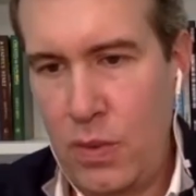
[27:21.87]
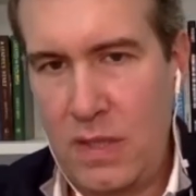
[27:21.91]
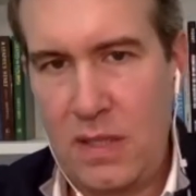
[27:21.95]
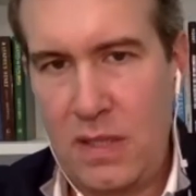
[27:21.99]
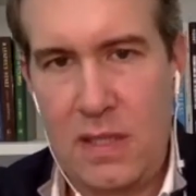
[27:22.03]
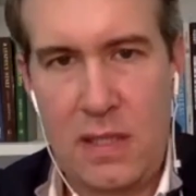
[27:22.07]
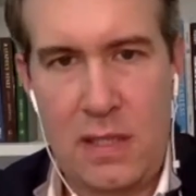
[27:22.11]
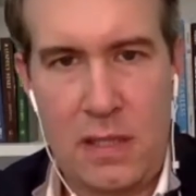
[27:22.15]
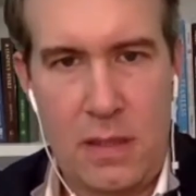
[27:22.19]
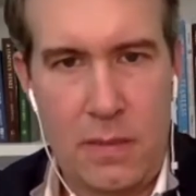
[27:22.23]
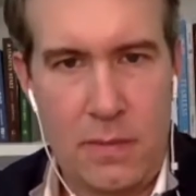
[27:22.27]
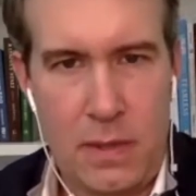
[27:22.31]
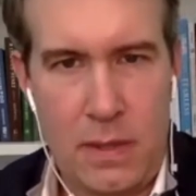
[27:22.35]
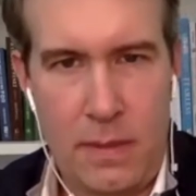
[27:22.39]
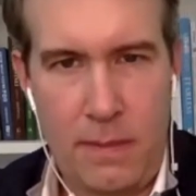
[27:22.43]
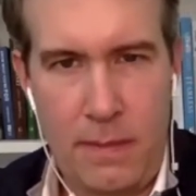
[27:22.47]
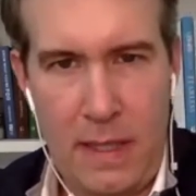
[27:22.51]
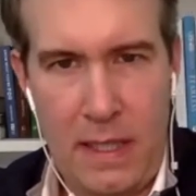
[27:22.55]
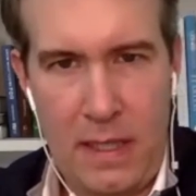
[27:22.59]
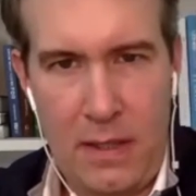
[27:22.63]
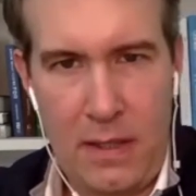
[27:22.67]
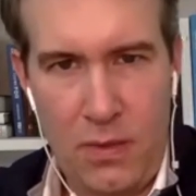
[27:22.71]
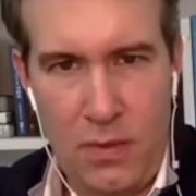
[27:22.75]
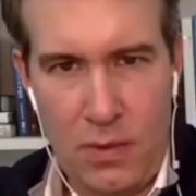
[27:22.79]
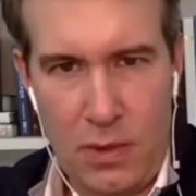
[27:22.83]
What systems and
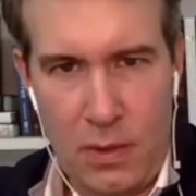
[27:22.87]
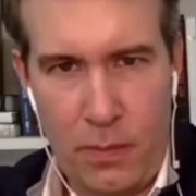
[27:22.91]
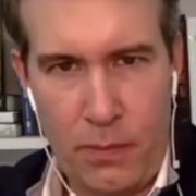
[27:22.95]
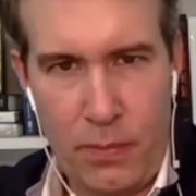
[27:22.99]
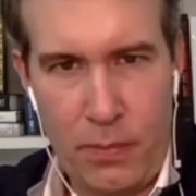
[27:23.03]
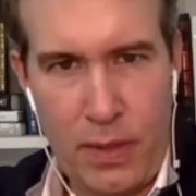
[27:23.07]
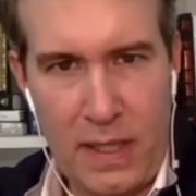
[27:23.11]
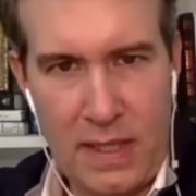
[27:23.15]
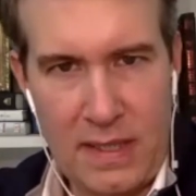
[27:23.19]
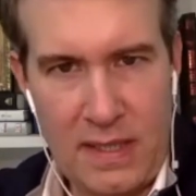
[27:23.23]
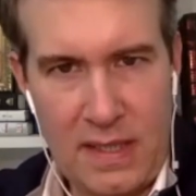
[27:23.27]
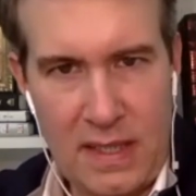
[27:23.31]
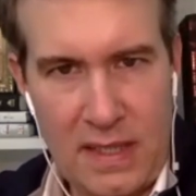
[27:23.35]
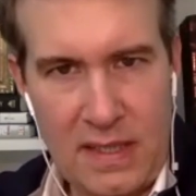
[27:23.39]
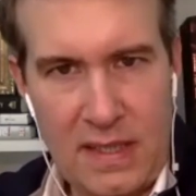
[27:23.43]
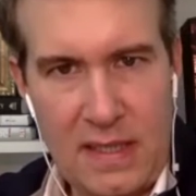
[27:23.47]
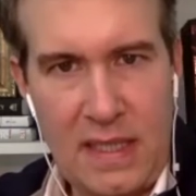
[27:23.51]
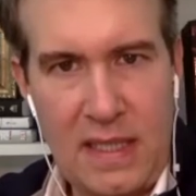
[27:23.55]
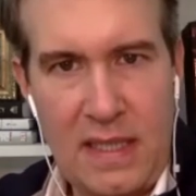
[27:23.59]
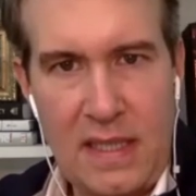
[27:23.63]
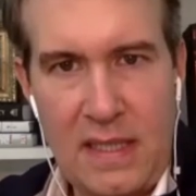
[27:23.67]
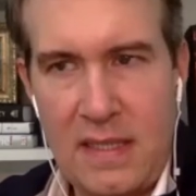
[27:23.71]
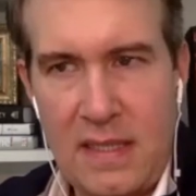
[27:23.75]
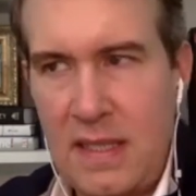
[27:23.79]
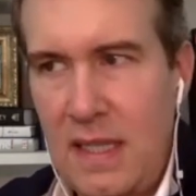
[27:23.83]
manuals and
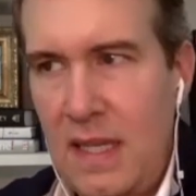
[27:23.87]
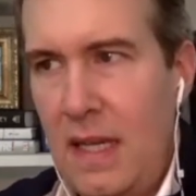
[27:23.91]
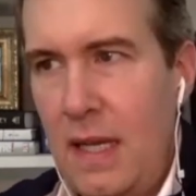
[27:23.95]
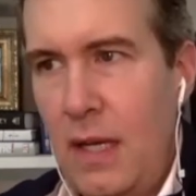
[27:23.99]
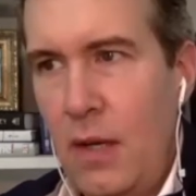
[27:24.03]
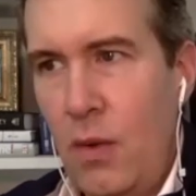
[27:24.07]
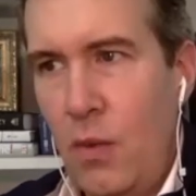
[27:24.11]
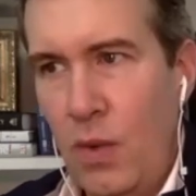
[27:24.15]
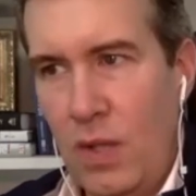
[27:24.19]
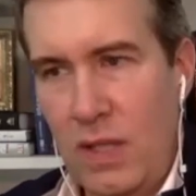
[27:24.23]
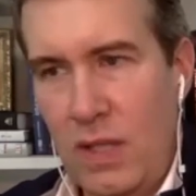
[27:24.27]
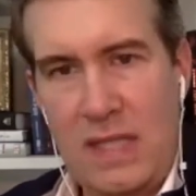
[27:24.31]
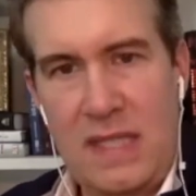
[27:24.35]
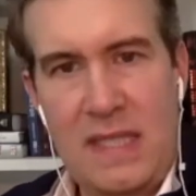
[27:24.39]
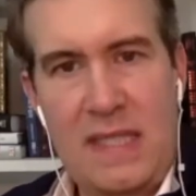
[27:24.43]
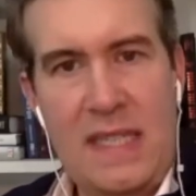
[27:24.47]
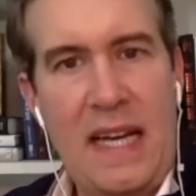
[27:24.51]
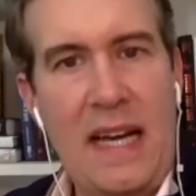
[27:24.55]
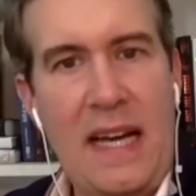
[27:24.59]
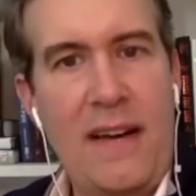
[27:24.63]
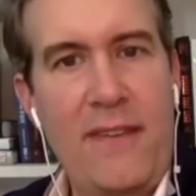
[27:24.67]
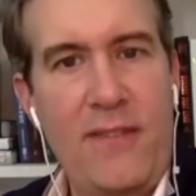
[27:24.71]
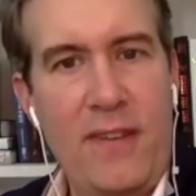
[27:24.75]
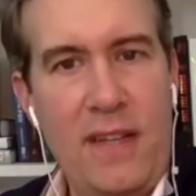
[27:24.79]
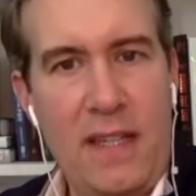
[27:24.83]
processes, what
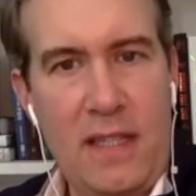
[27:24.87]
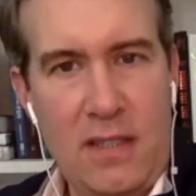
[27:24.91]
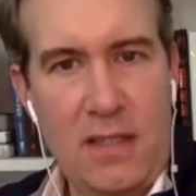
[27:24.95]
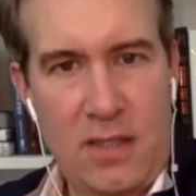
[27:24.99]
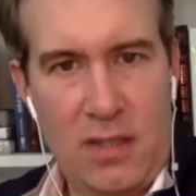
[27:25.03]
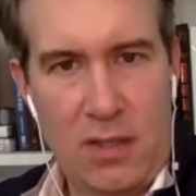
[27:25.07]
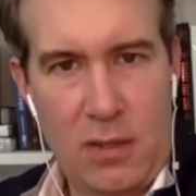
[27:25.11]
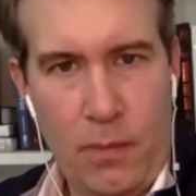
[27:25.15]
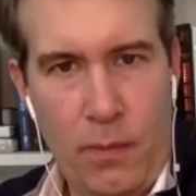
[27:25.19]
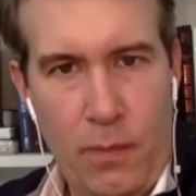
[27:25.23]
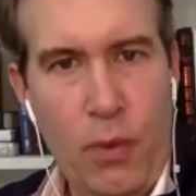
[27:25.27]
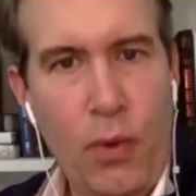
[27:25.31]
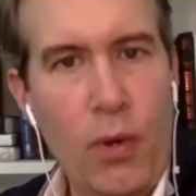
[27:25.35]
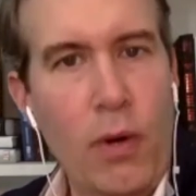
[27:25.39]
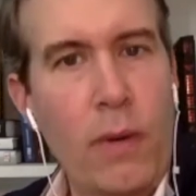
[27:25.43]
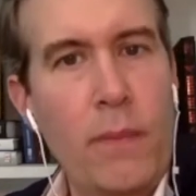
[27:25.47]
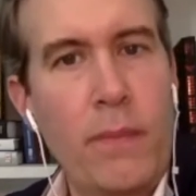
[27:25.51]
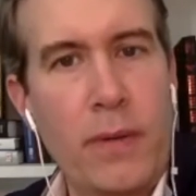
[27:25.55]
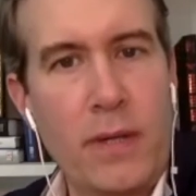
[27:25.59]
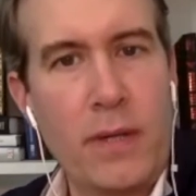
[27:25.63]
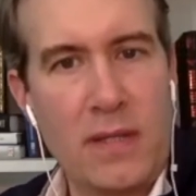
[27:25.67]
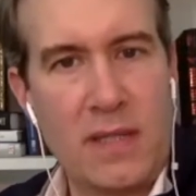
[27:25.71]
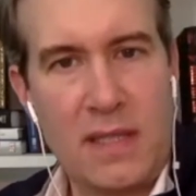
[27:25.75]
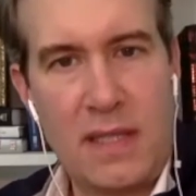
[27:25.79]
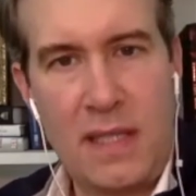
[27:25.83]
staffing and support
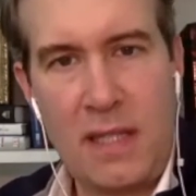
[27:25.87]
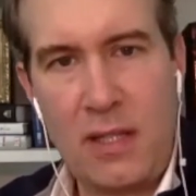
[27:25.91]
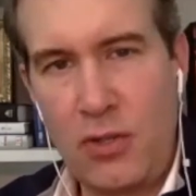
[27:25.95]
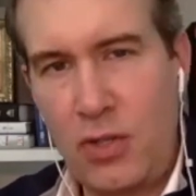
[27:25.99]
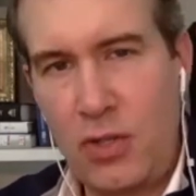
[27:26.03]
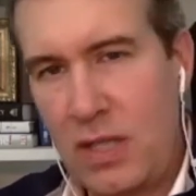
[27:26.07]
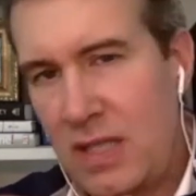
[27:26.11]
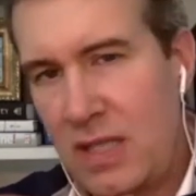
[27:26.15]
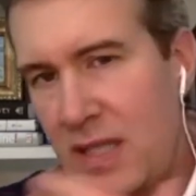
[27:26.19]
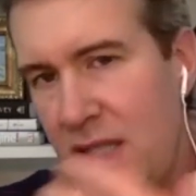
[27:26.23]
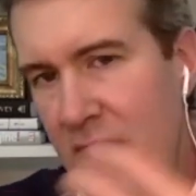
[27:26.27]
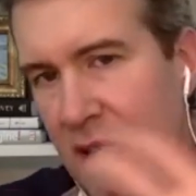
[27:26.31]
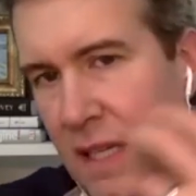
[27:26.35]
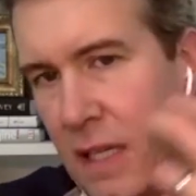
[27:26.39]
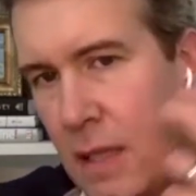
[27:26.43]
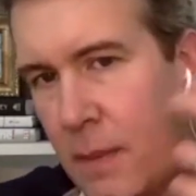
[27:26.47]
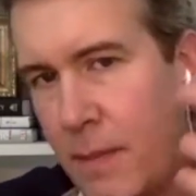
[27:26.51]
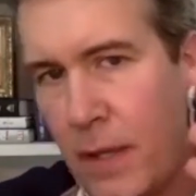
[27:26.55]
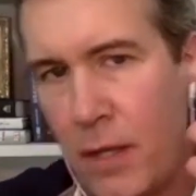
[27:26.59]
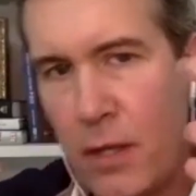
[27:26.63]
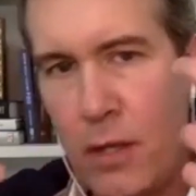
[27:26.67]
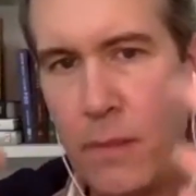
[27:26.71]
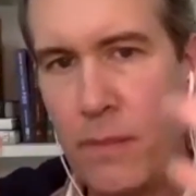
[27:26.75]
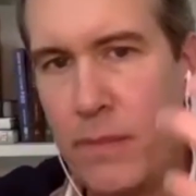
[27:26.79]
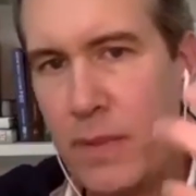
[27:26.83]
personnel, just thinking
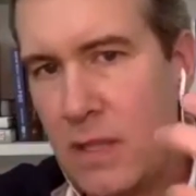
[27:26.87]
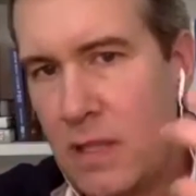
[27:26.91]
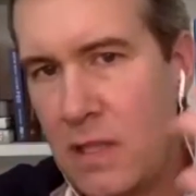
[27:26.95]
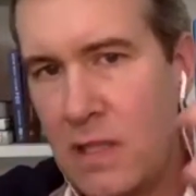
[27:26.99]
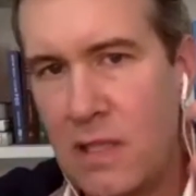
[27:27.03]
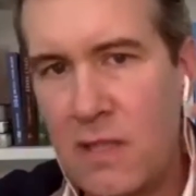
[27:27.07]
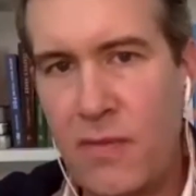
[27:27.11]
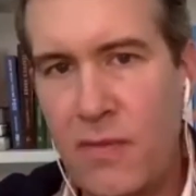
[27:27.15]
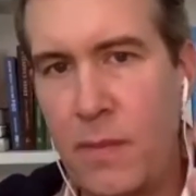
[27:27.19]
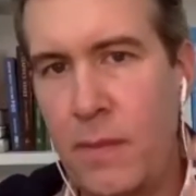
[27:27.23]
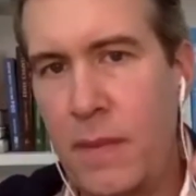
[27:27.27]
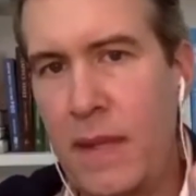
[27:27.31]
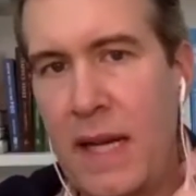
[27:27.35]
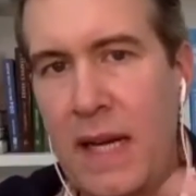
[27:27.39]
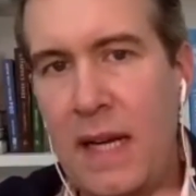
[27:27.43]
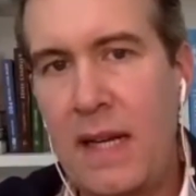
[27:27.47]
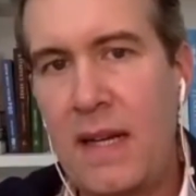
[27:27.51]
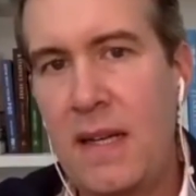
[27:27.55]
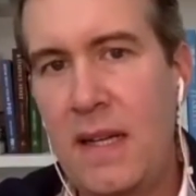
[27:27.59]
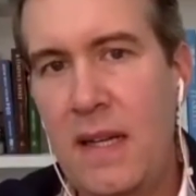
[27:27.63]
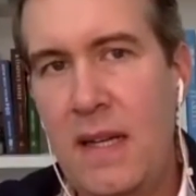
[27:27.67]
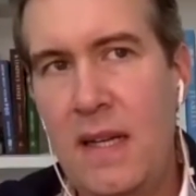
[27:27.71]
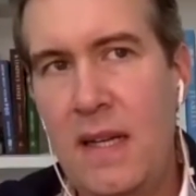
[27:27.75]
about your business from that